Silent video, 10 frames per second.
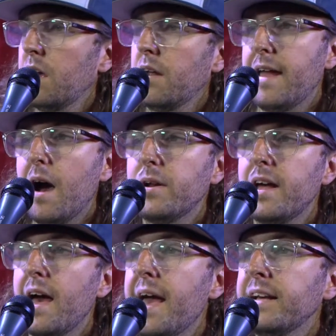now it
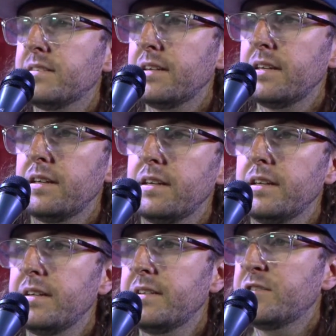hangs
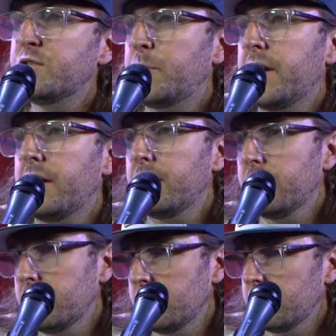in despair.
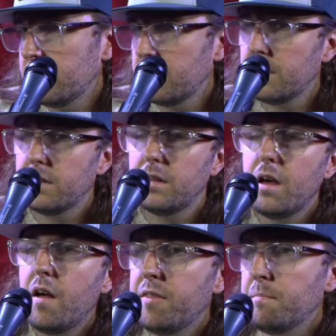
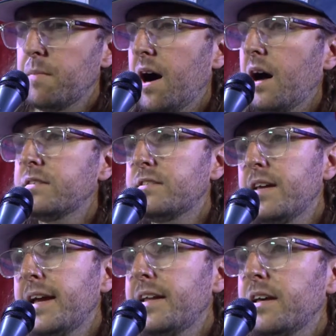The moths
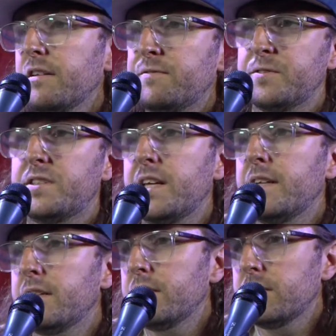ate it for
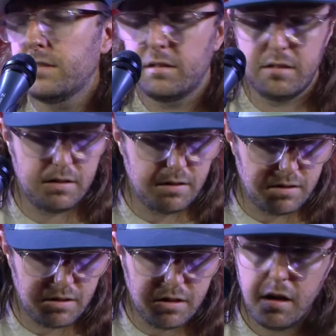dinner,
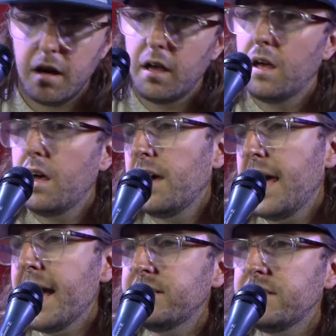
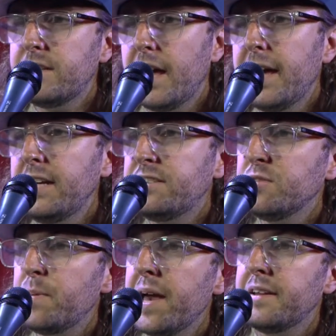and his age
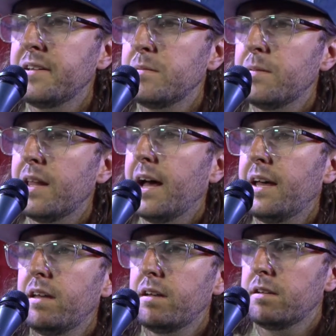has made him
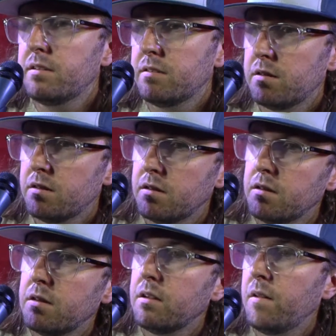light.
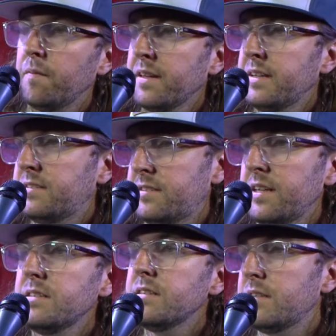He's
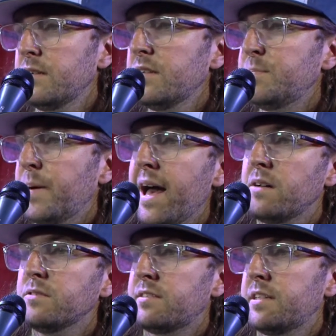sitting 30
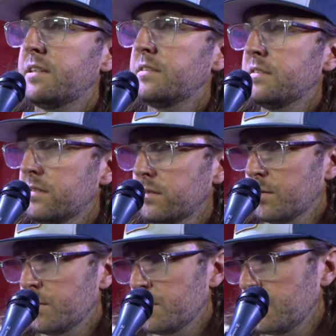pounds thinner,
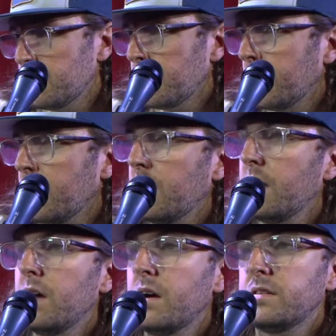
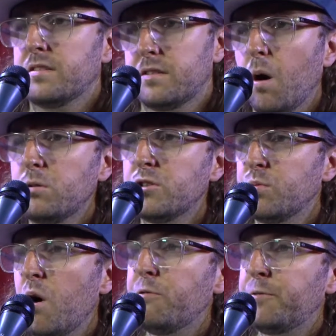his coat just
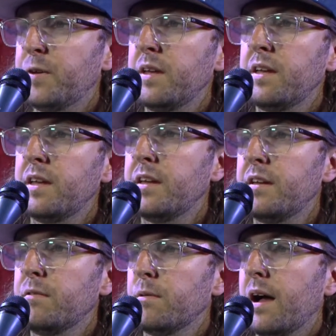won't
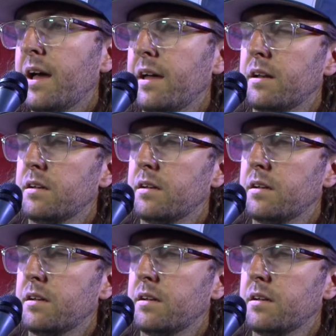fit right.